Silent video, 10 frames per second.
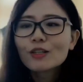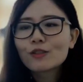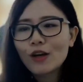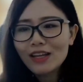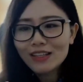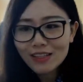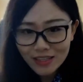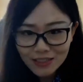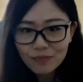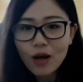So in
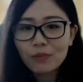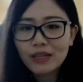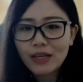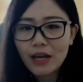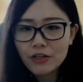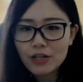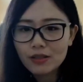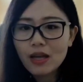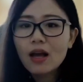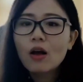this
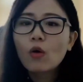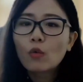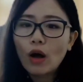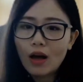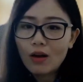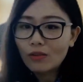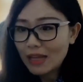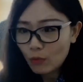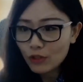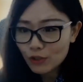publication
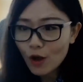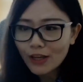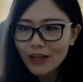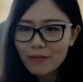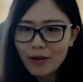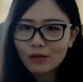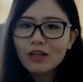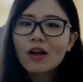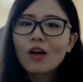that we're talking about,